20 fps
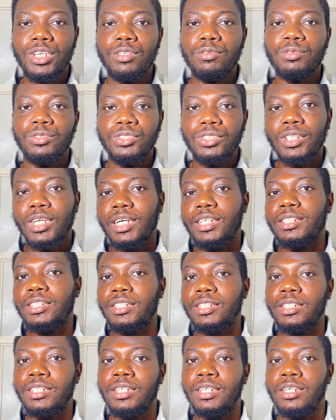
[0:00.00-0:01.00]
you even start
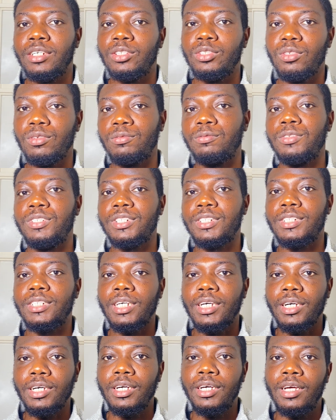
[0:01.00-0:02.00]
your
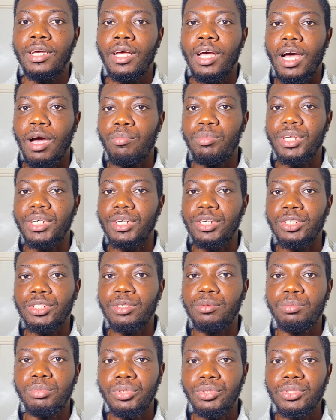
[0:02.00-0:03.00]
visa
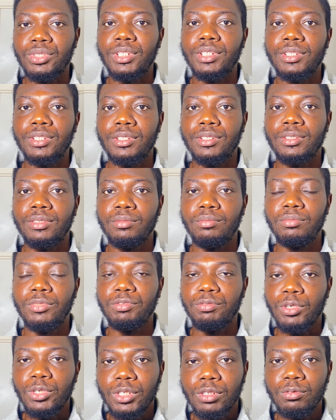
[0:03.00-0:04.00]
application process,
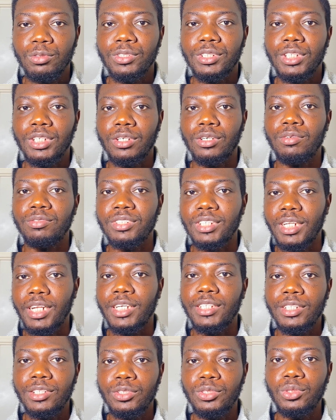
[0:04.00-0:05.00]
before you even think of
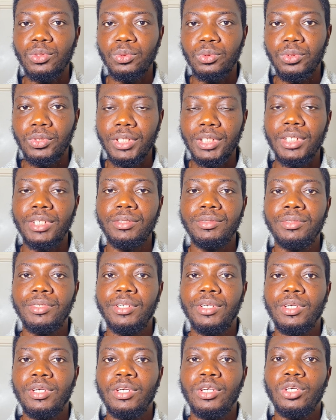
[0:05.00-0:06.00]
selecting school rather,
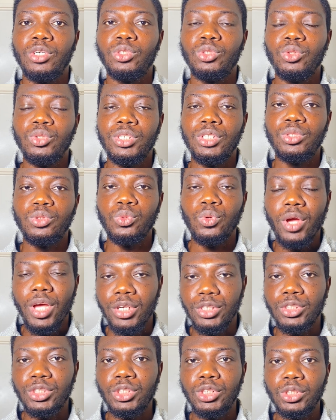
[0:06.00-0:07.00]
you need to
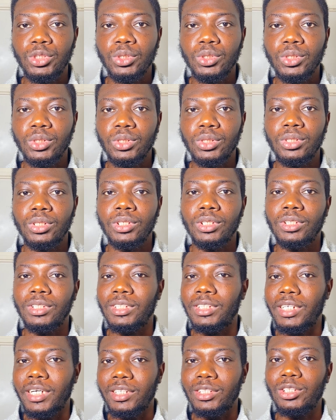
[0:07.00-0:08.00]
ensure
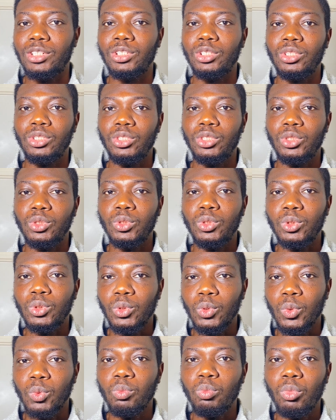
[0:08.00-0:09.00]
that you
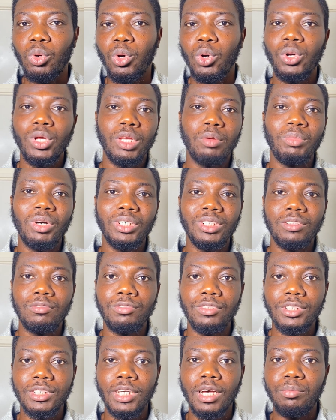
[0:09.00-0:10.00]
know more about the
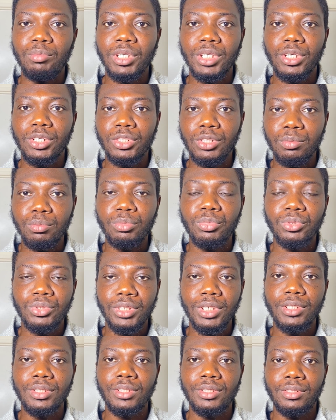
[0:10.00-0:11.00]
visa application
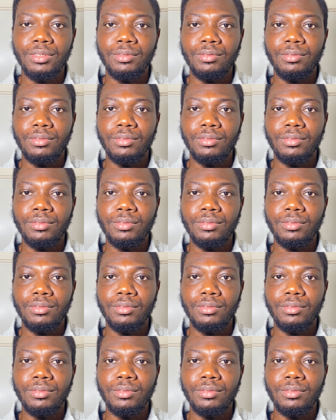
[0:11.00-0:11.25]
process.